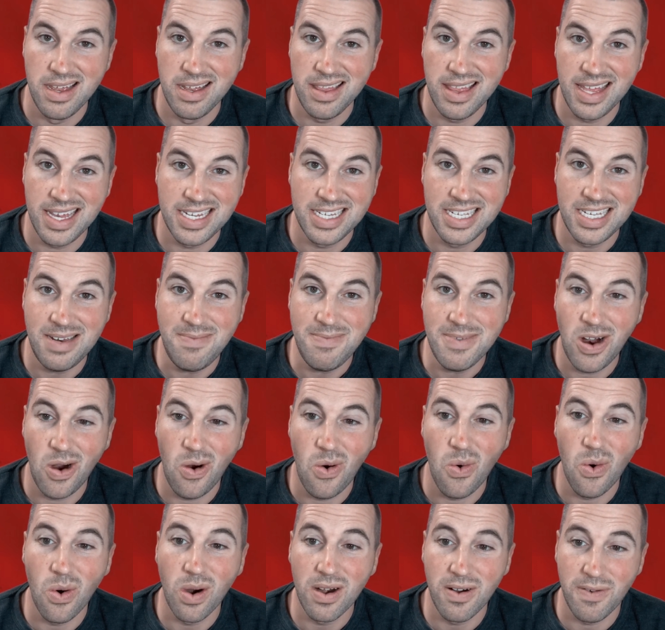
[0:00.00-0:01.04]
They seemed
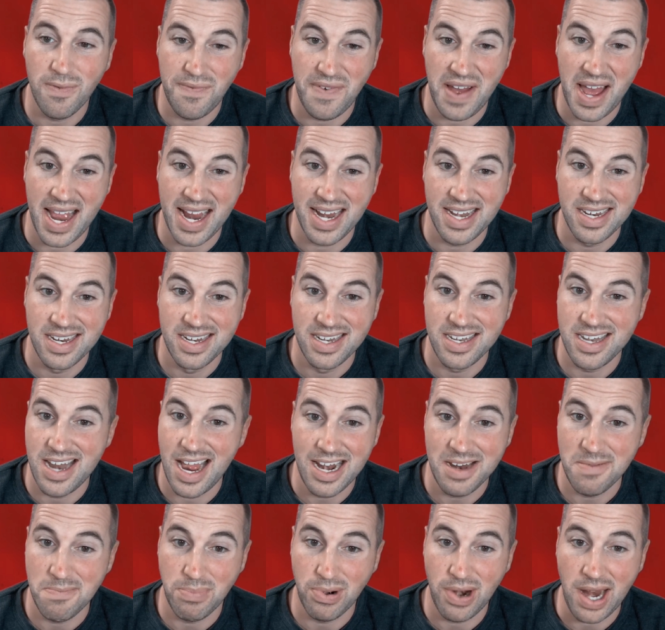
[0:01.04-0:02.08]
horrified,
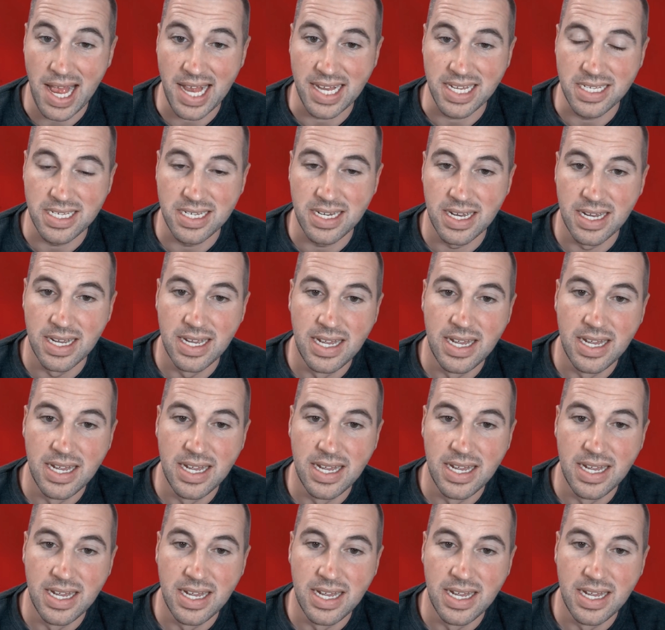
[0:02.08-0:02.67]
not impressed.